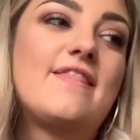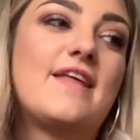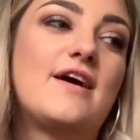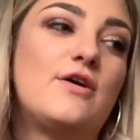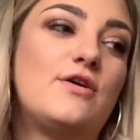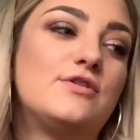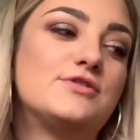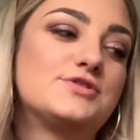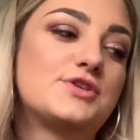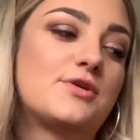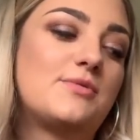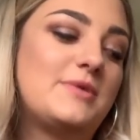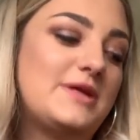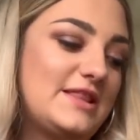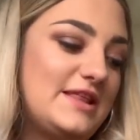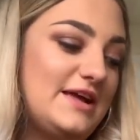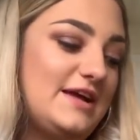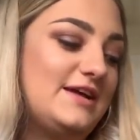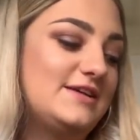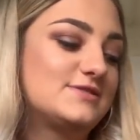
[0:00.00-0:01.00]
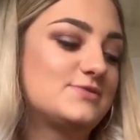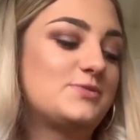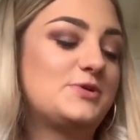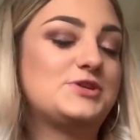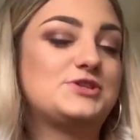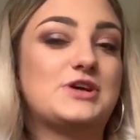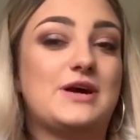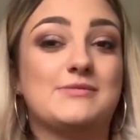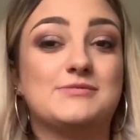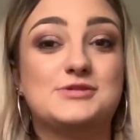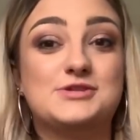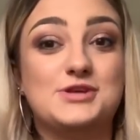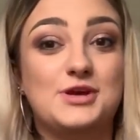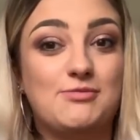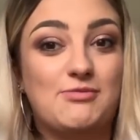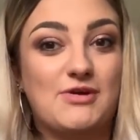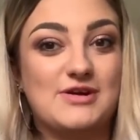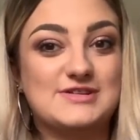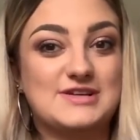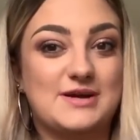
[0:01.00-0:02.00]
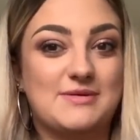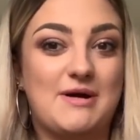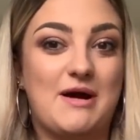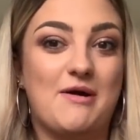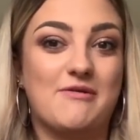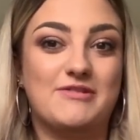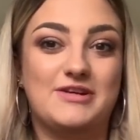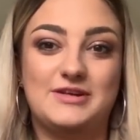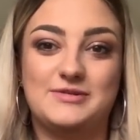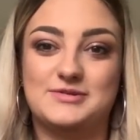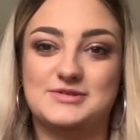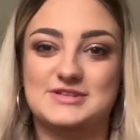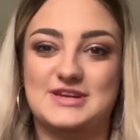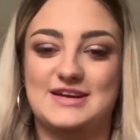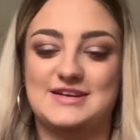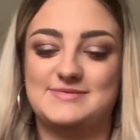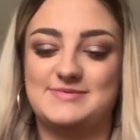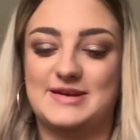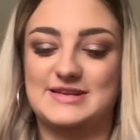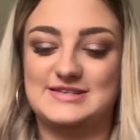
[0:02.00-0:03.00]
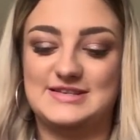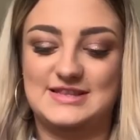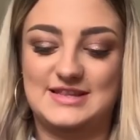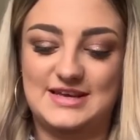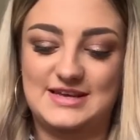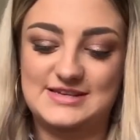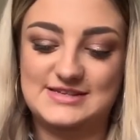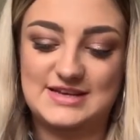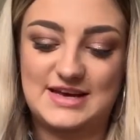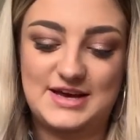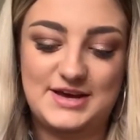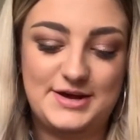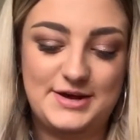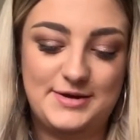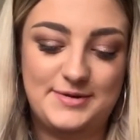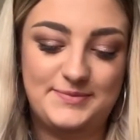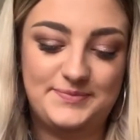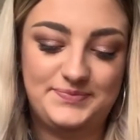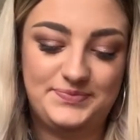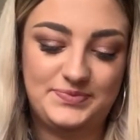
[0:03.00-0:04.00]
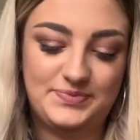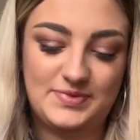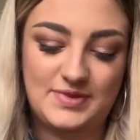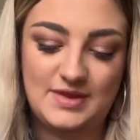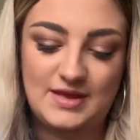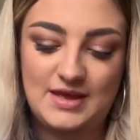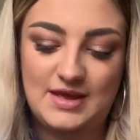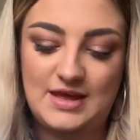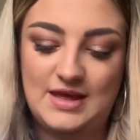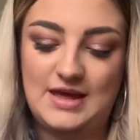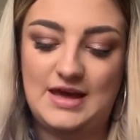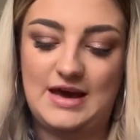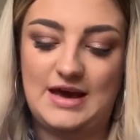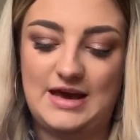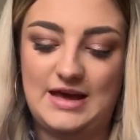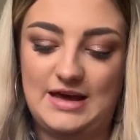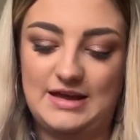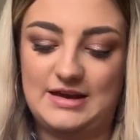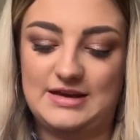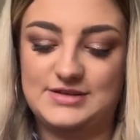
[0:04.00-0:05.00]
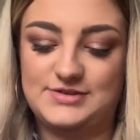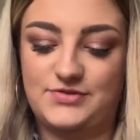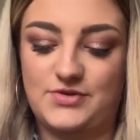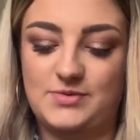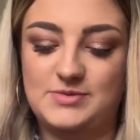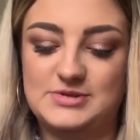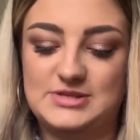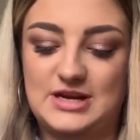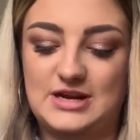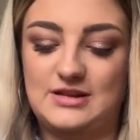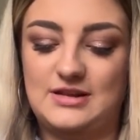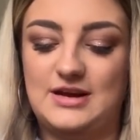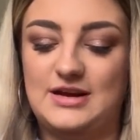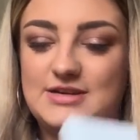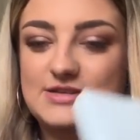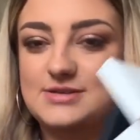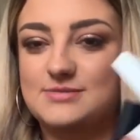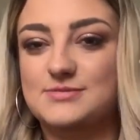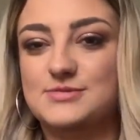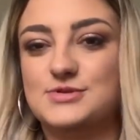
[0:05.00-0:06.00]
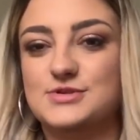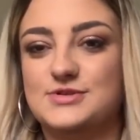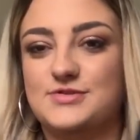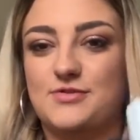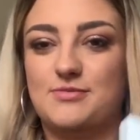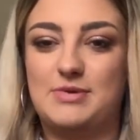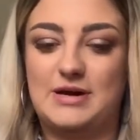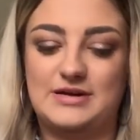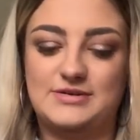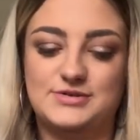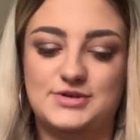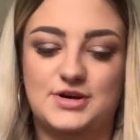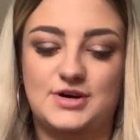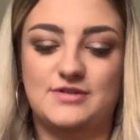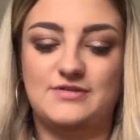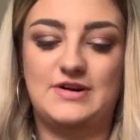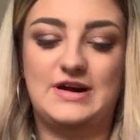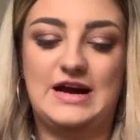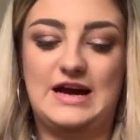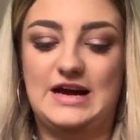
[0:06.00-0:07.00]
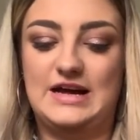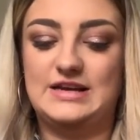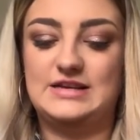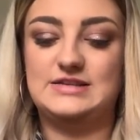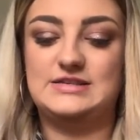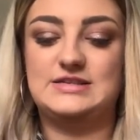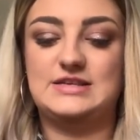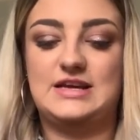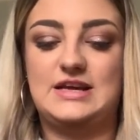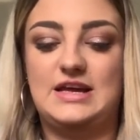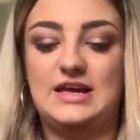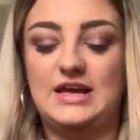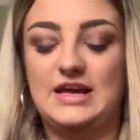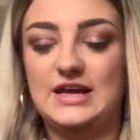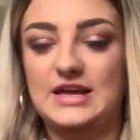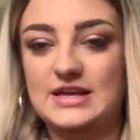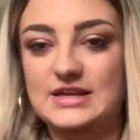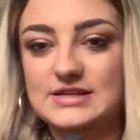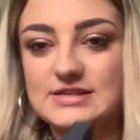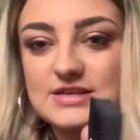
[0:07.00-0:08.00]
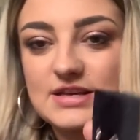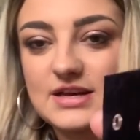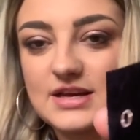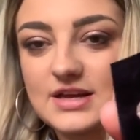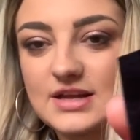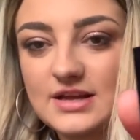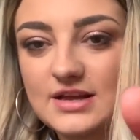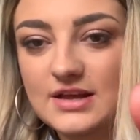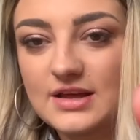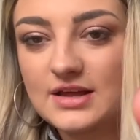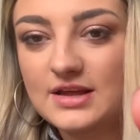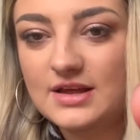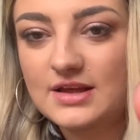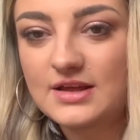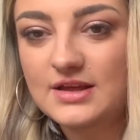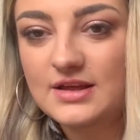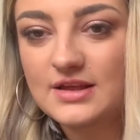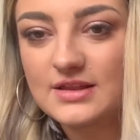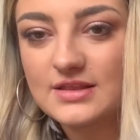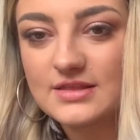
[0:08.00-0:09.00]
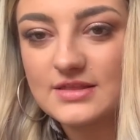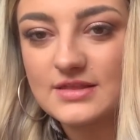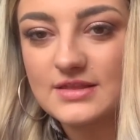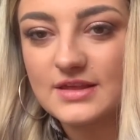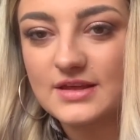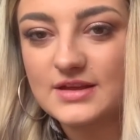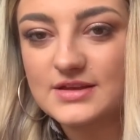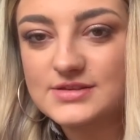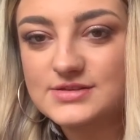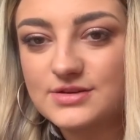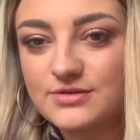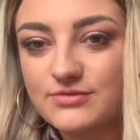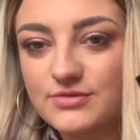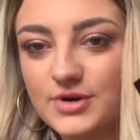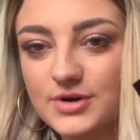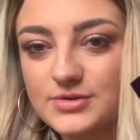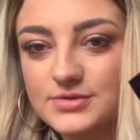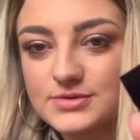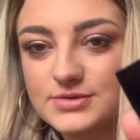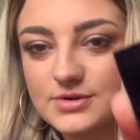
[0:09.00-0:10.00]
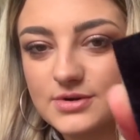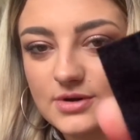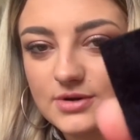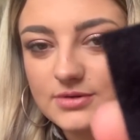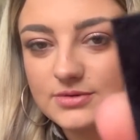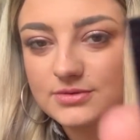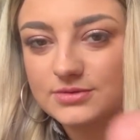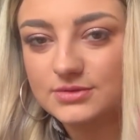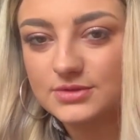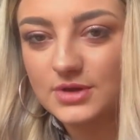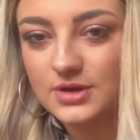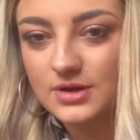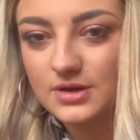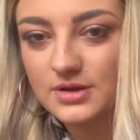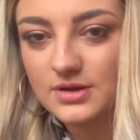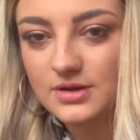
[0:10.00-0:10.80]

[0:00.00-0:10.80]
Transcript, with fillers: they also got me these, which I'm super excited about. I really wasn't expecting these. Um, I had asked for them and said I liked them. So it's from Pandora and it is this rose gold